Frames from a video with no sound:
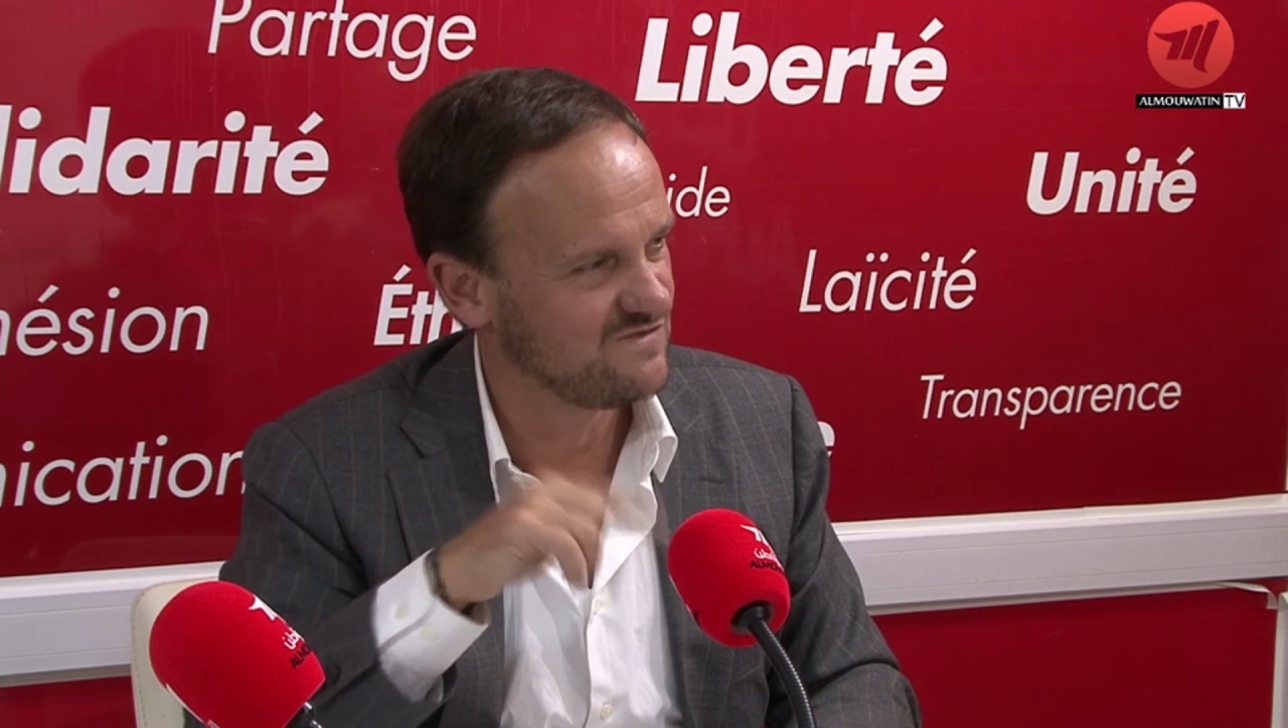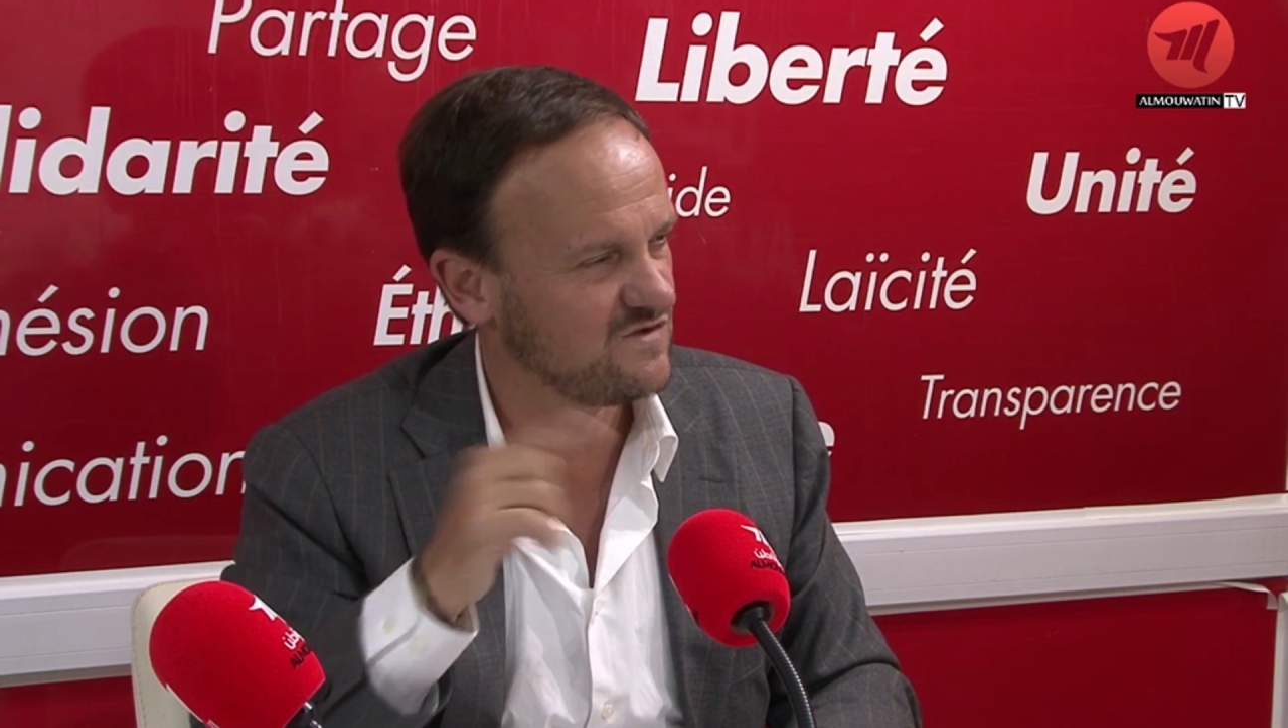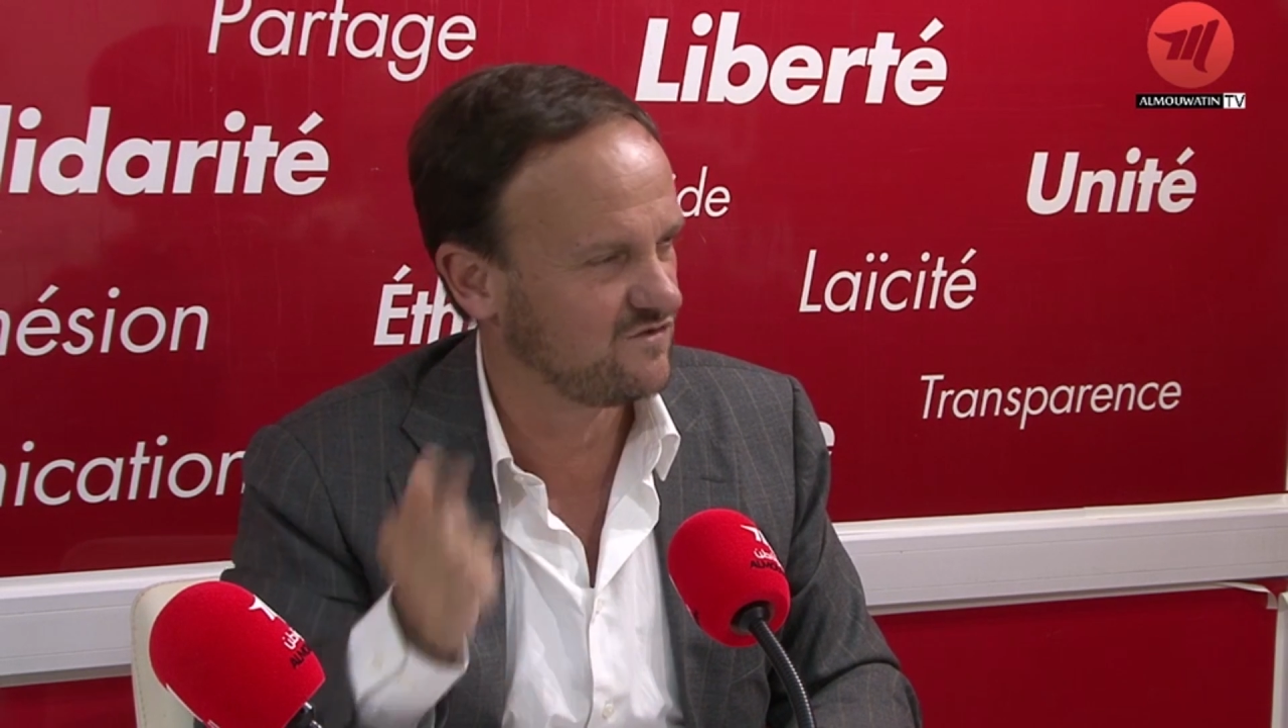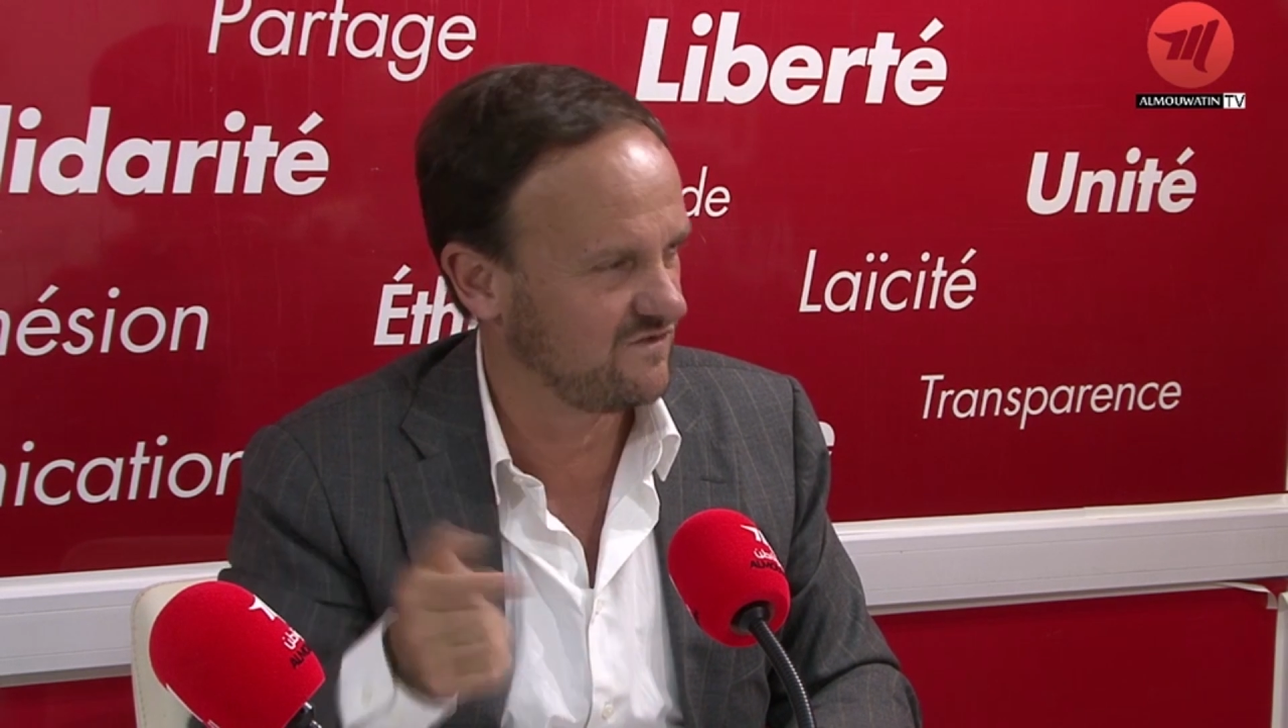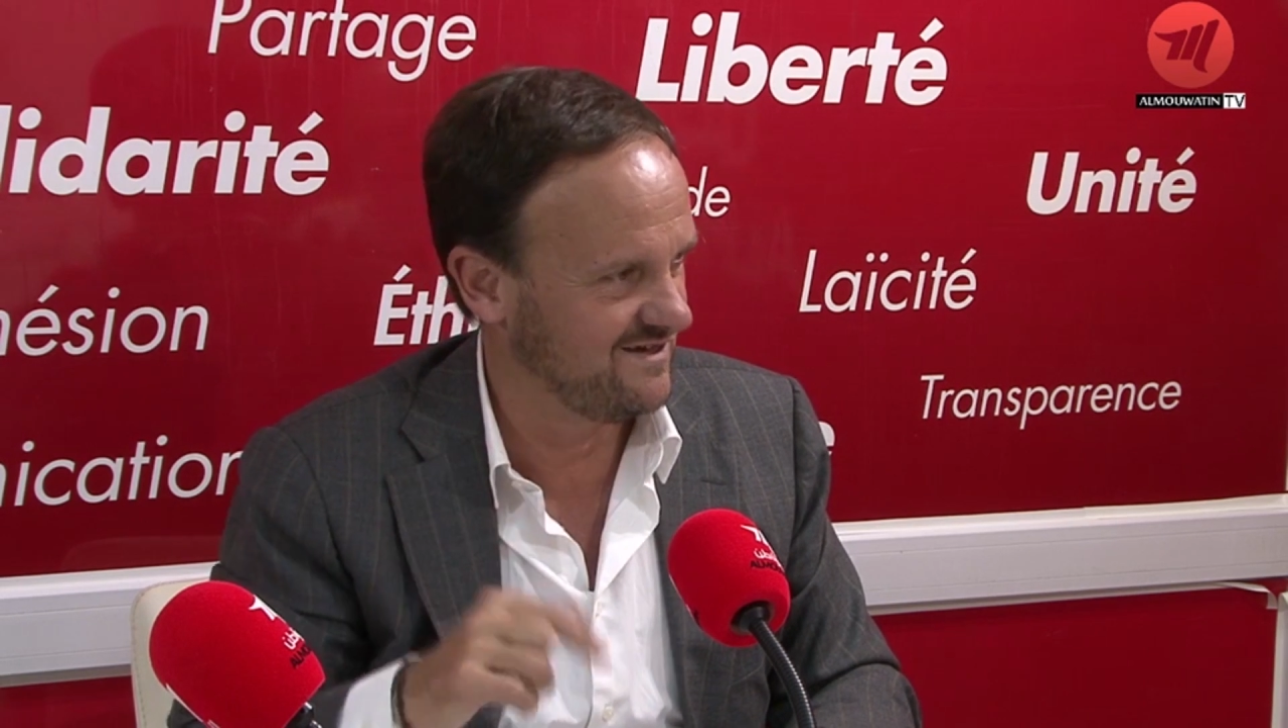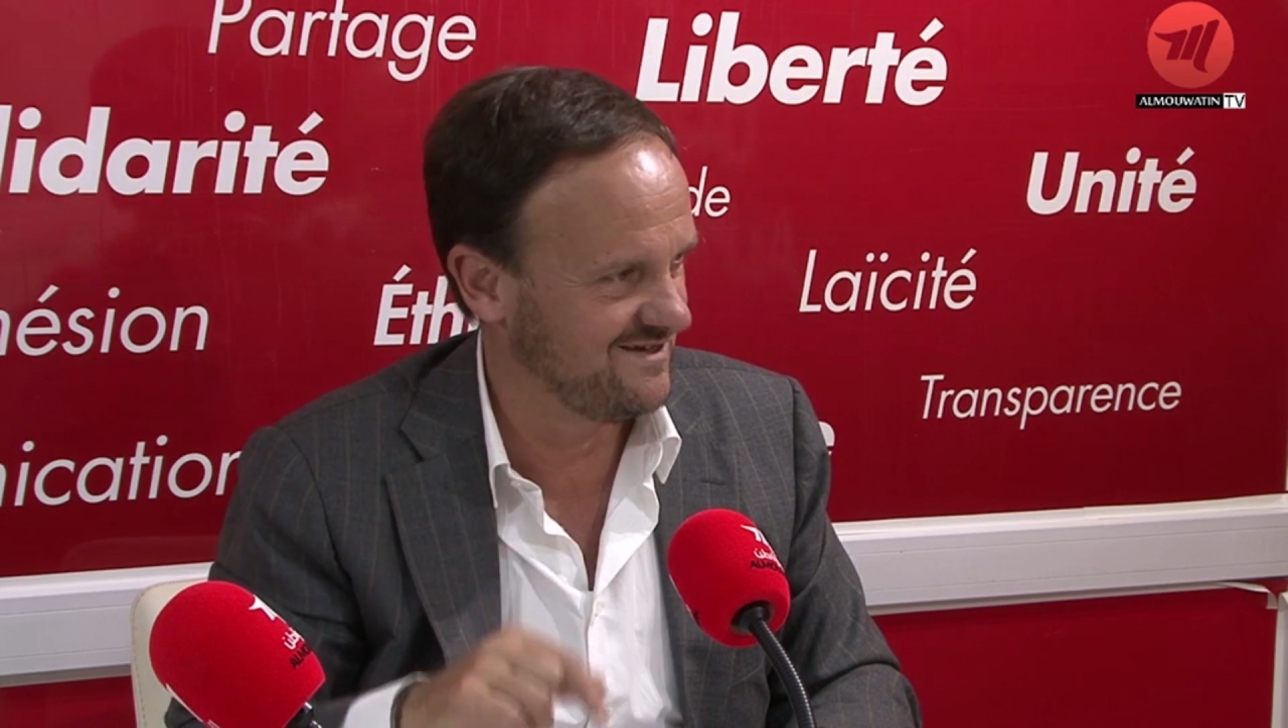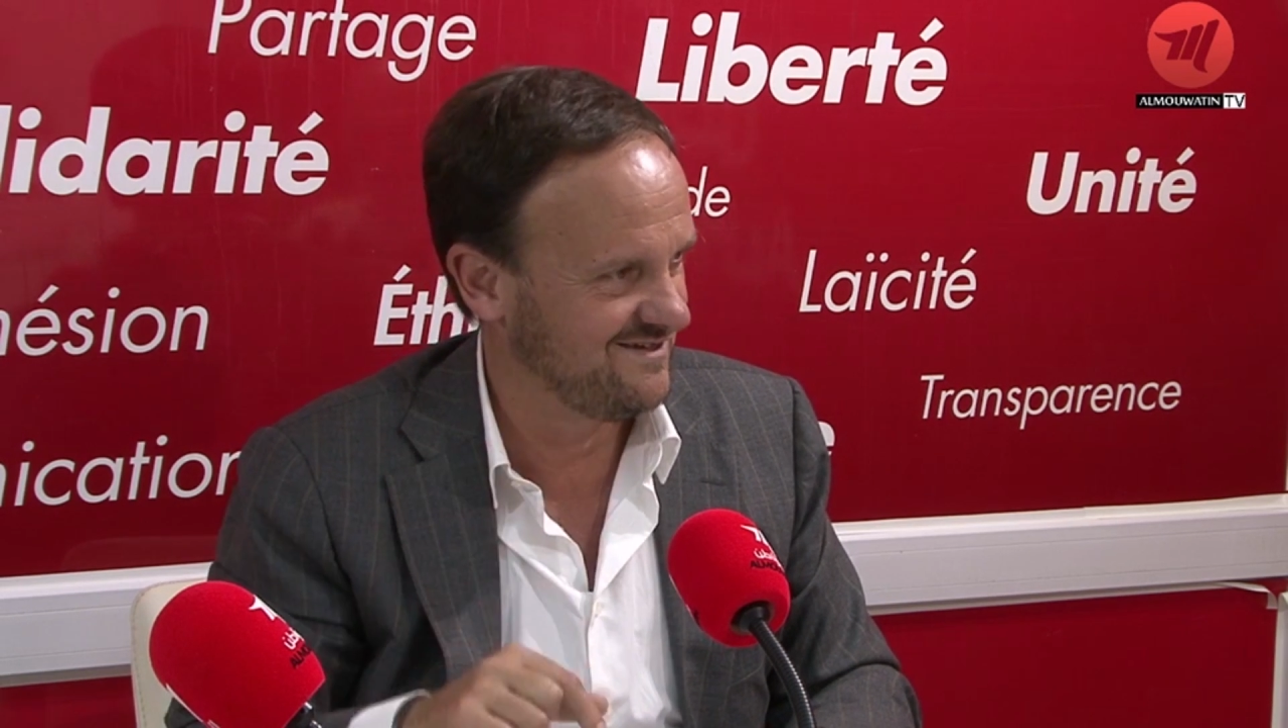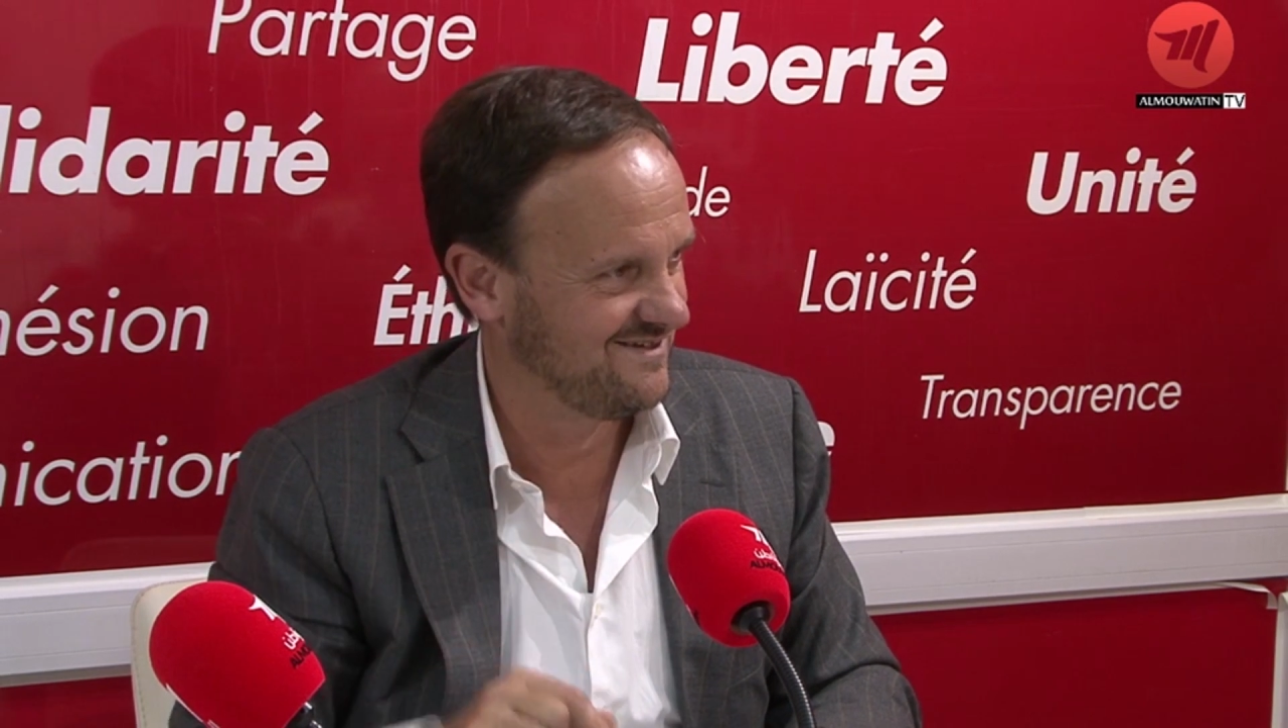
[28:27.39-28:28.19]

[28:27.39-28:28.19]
of the day.